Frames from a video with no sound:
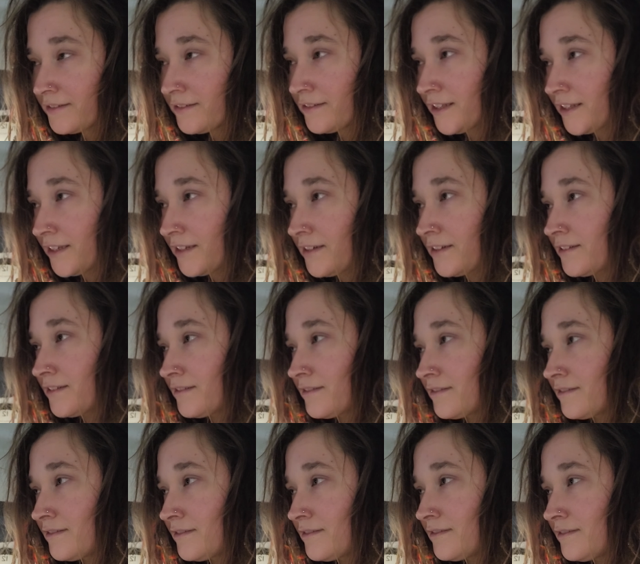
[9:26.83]
Like,
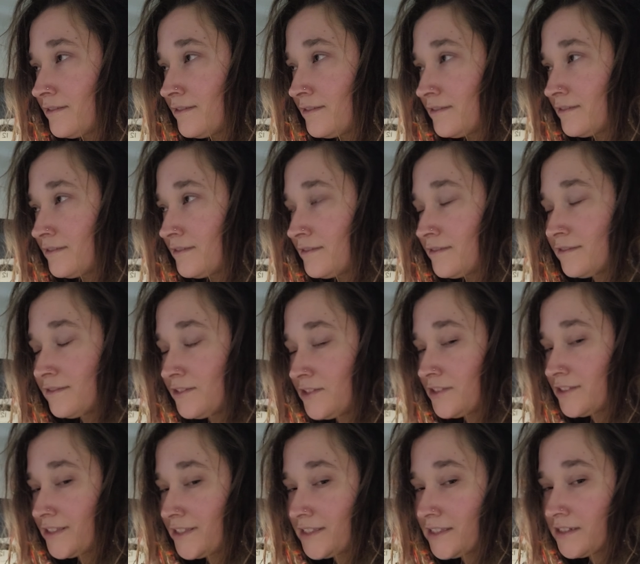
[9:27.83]

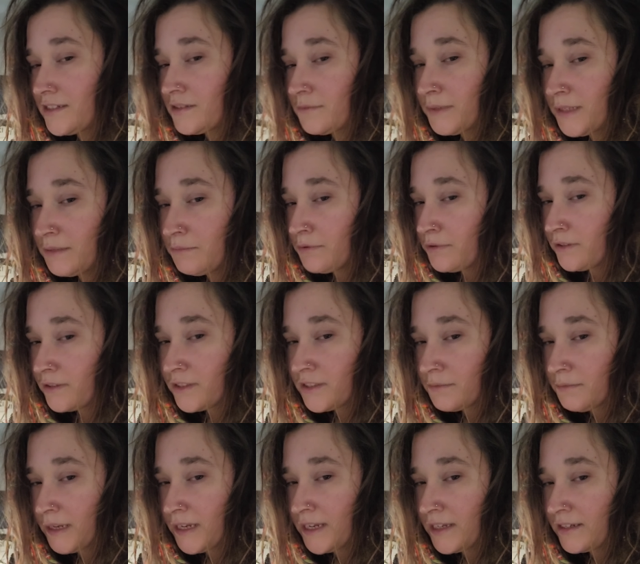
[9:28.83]
just listen to some
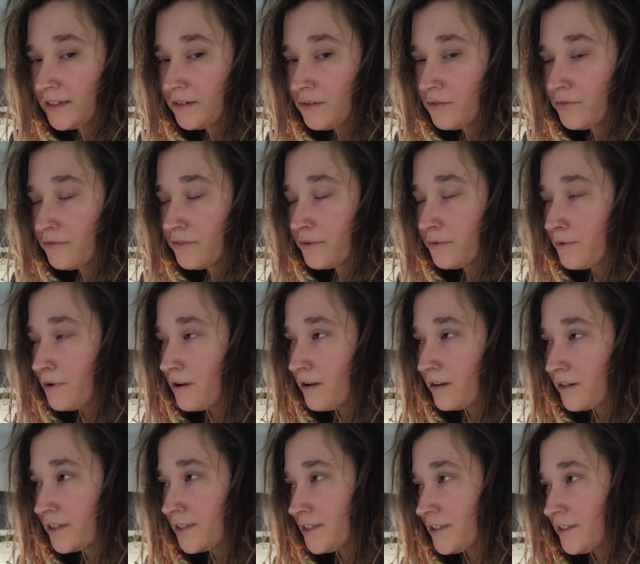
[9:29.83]
ebooks, man, and go for
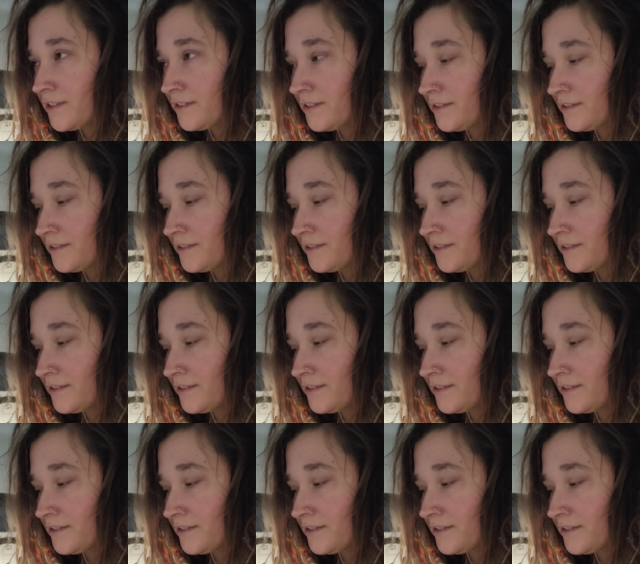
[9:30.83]
walks.